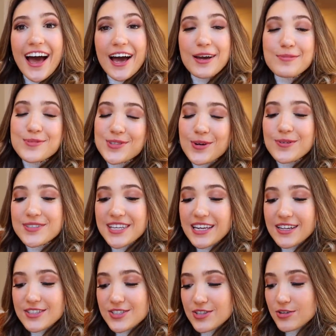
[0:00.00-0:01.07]
I'm so
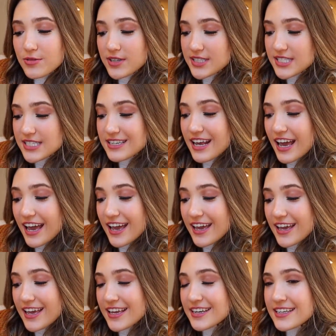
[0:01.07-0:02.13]
excited to do one
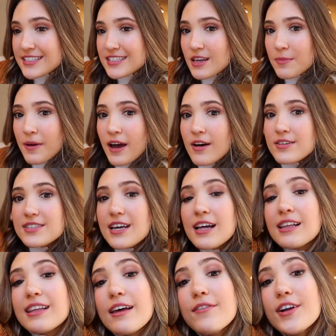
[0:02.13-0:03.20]
today. It is about
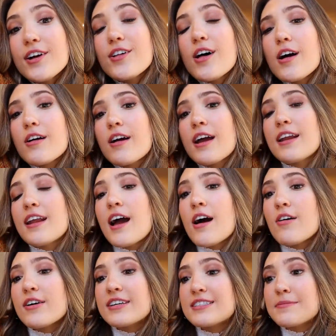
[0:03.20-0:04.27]
11 o'clock right
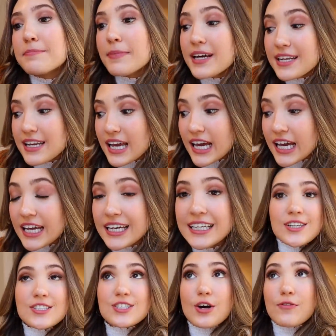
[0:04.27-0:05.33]
now. It's
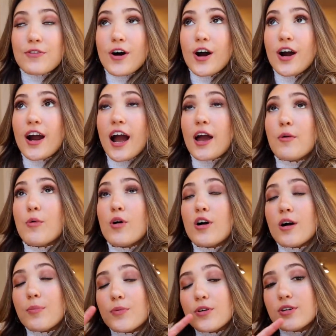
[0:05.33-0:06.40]
Monday. So far, I
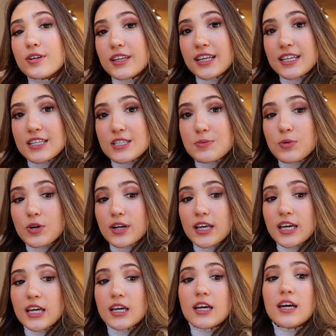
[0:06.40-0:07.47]
woke up early this
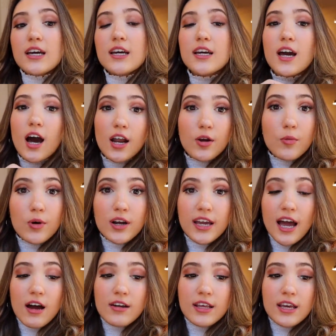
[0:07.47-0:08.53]
morning, got a
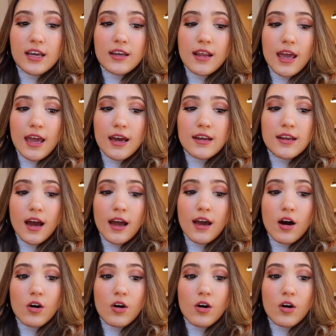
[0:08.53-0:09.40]
workout in, and I